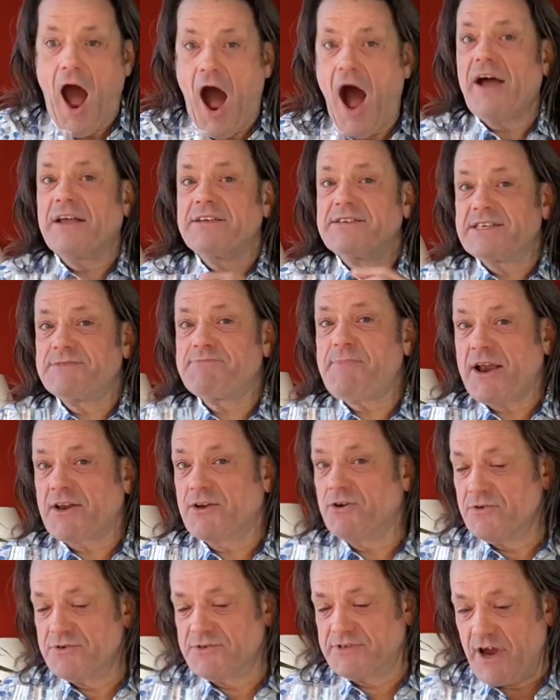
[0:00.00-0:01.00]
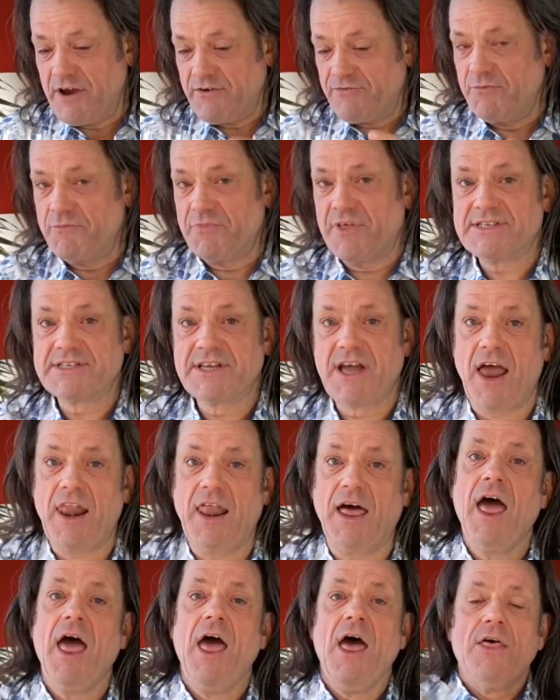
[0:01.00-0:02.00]
I suspect also from this
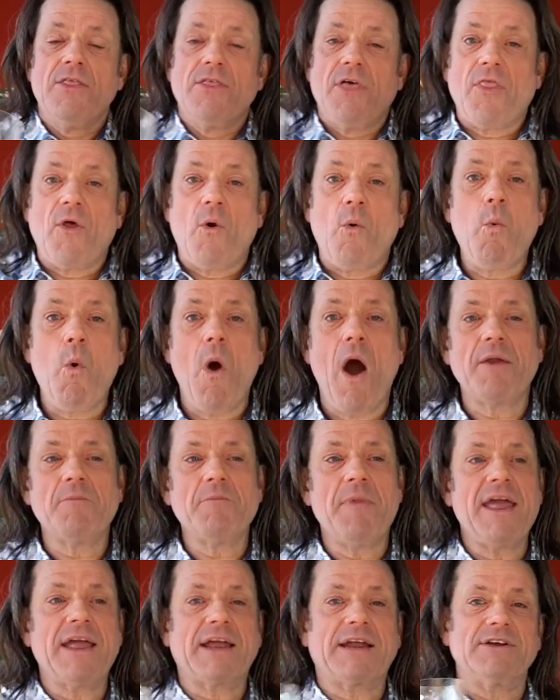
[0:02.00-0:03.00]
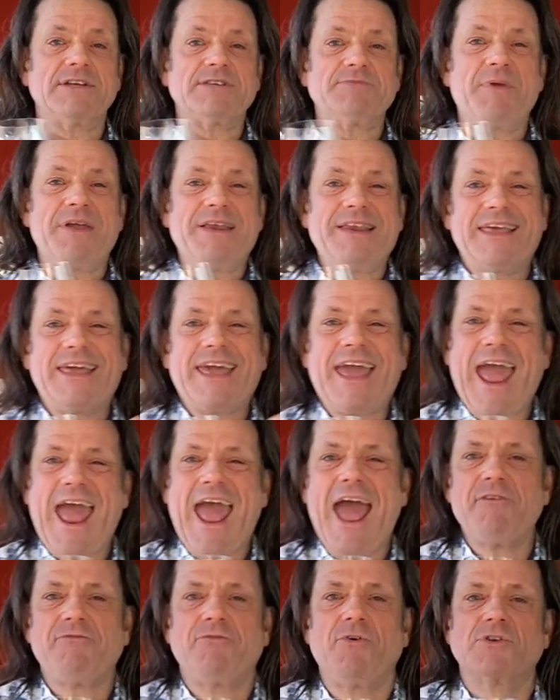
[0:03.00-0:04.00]
colour that the winemaker has been
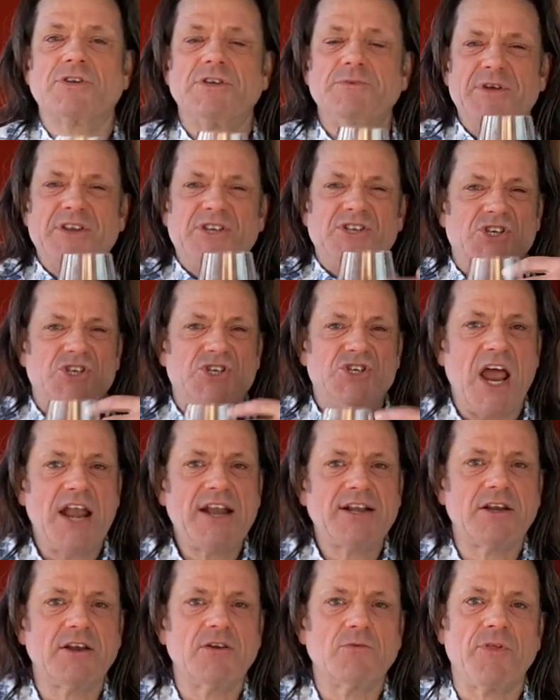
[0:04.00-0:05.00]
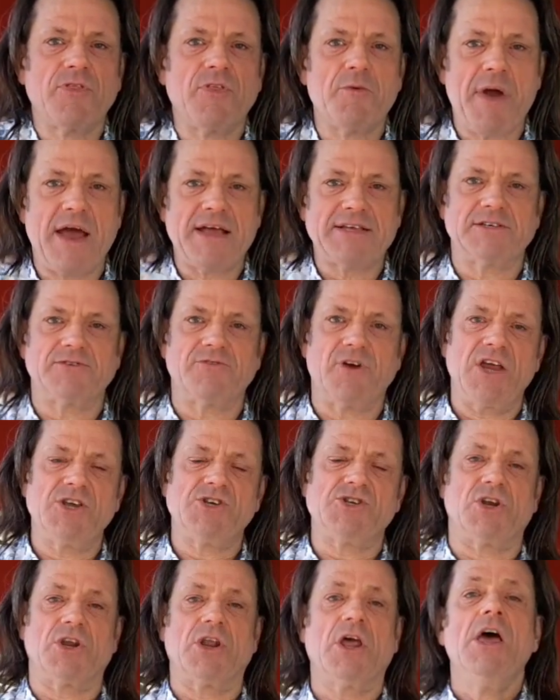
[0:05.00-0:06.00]
careful to be gentle with the
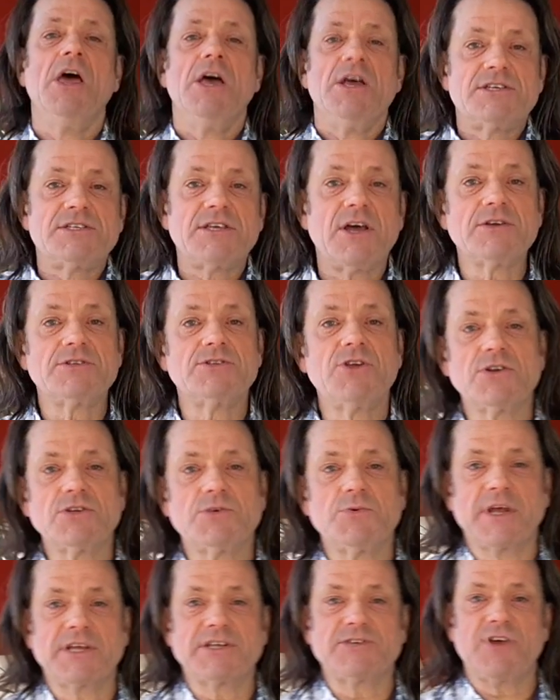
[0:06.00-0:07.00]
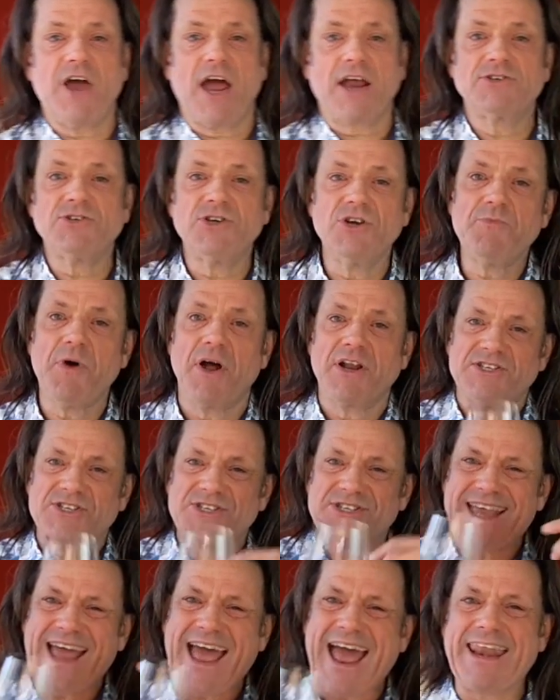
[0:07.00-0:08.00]
maceration so as not to extract too much
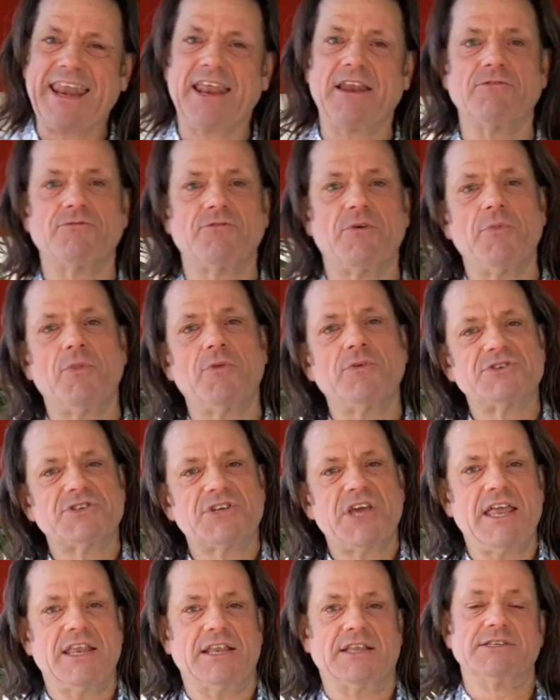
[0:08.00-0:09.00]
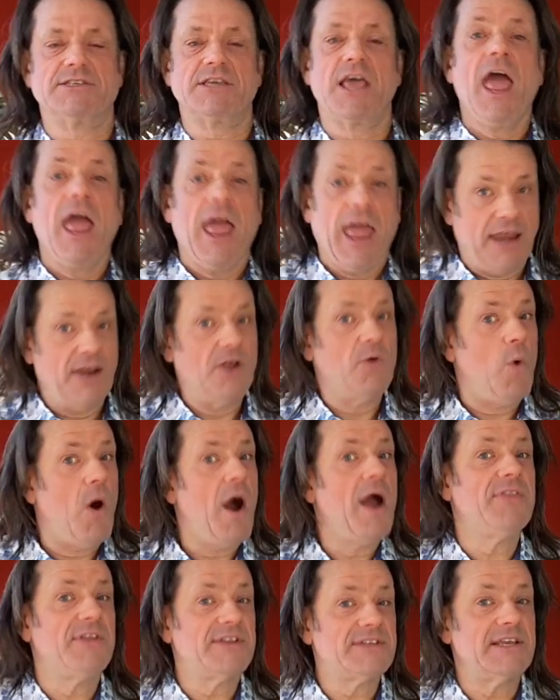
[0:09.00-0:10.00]
tannin from the skins in a
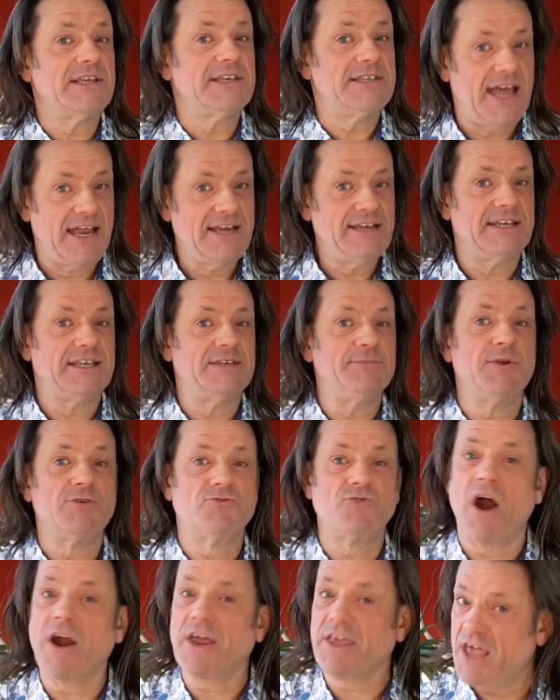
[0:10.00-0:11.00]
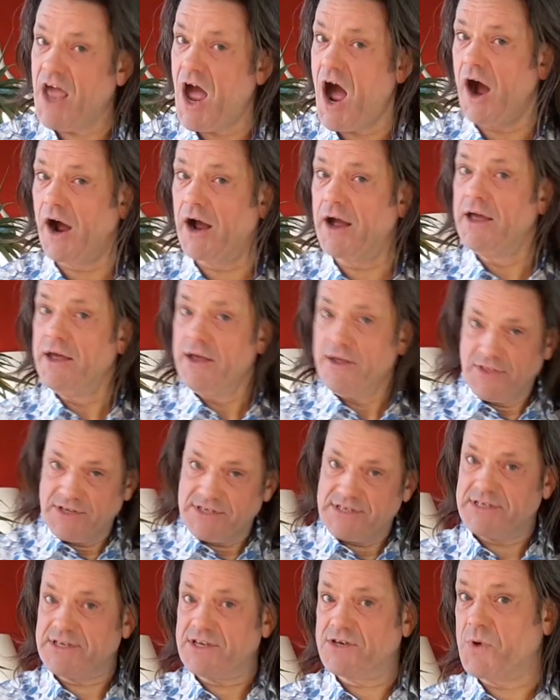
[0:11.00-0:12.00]
wine that's intended to be drunk young.
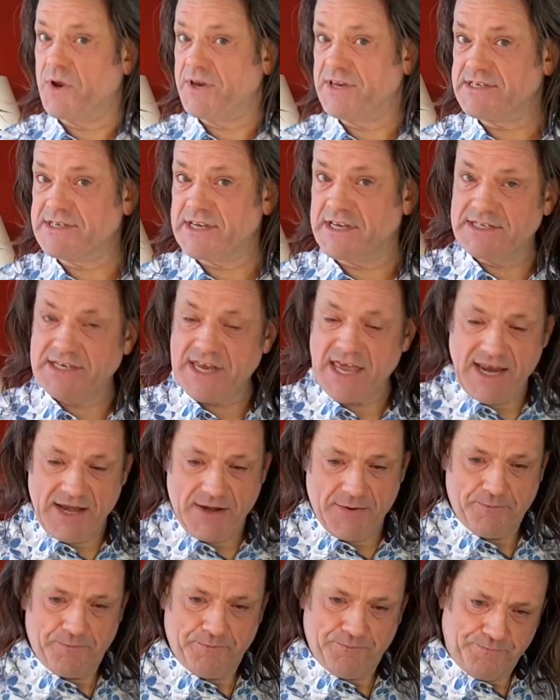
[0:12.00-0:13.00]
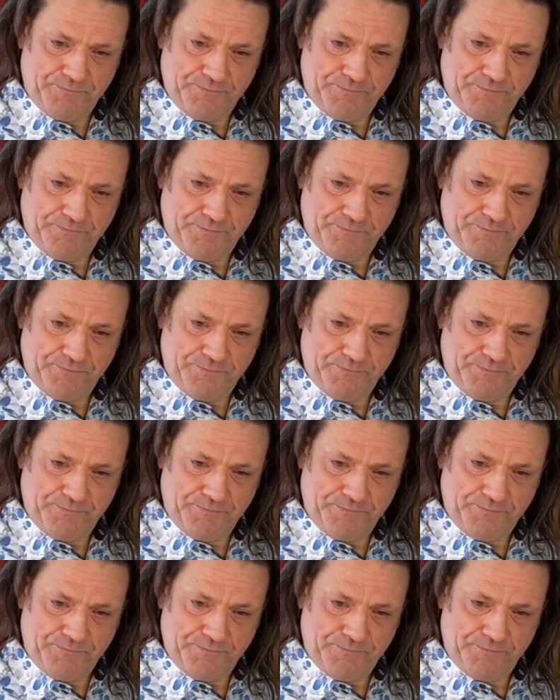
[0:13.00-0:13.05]
This is a 2016.